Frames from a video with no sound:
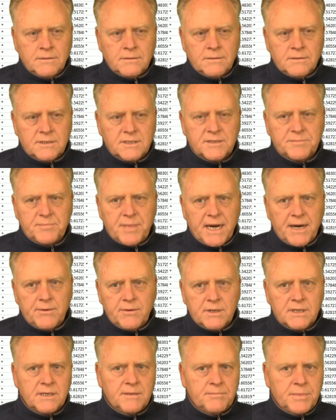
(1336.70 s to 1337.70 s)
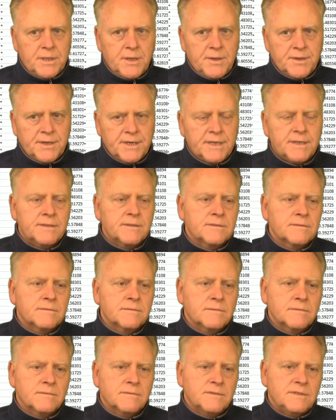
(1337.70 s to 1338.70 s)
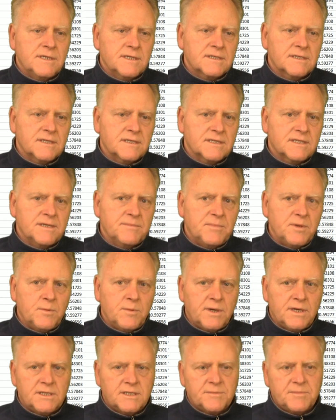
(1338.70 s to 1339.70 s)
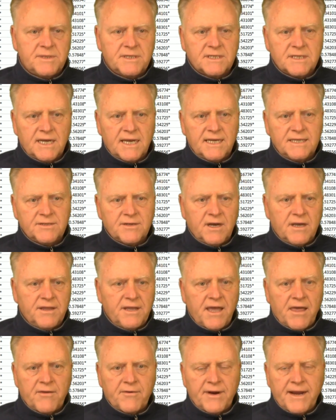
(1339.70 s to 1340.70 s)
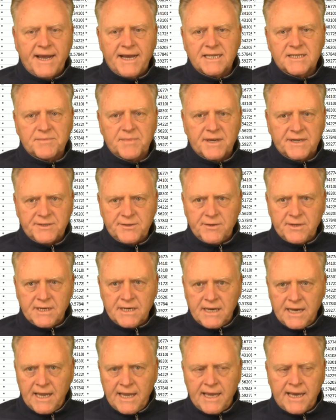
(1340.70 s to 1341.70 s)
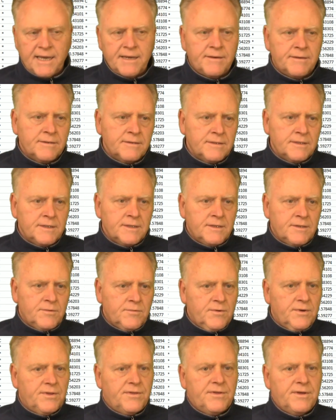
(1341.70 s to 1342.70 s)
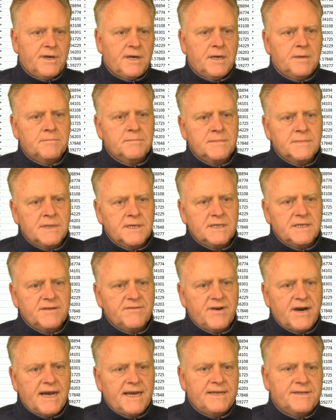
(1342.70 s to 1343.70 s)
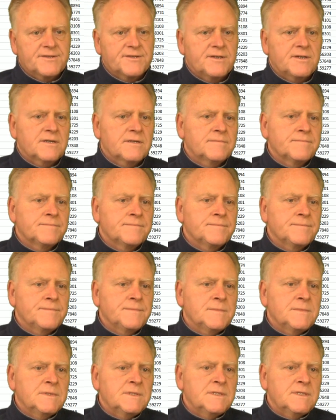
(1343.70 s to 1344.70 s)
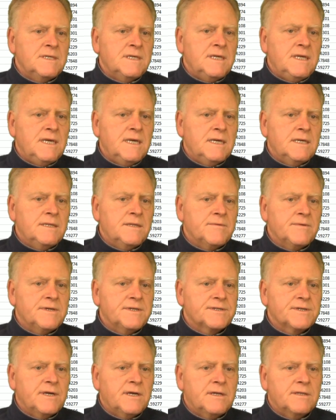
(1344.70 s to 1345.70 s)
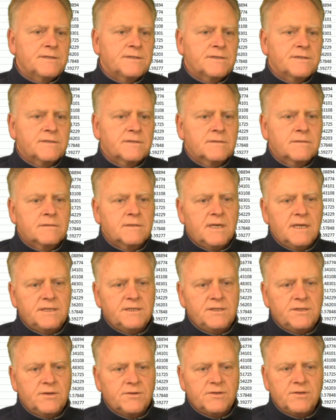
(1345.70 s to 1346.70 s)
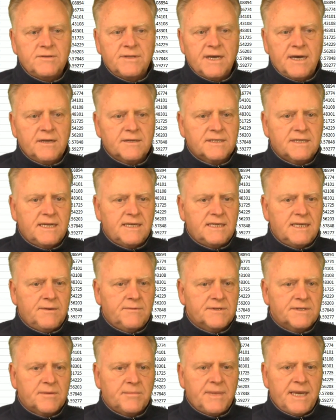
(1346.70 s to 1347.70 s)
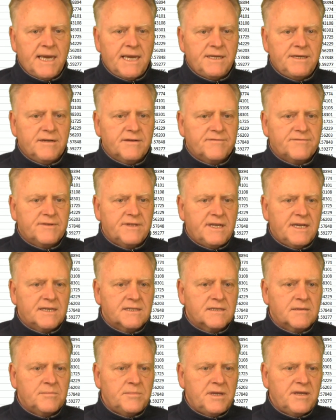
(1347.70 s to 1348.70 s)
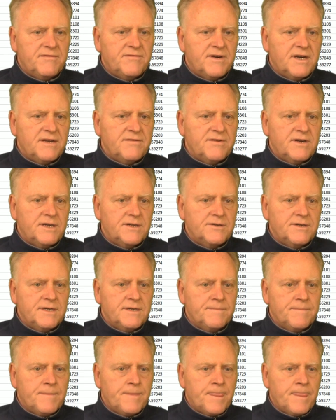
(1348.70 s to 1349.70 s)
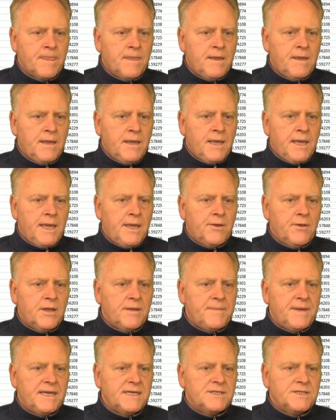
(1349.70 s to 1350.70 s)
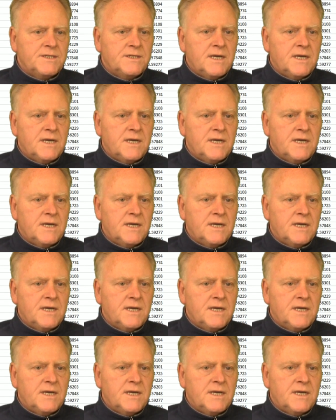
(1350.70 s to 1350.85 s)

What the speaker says: spiral component, just the simple ones, besides all the other aspects you can add with a divisor. And the results, as you know, 2018 was a bad year for the S&P 500. They only made,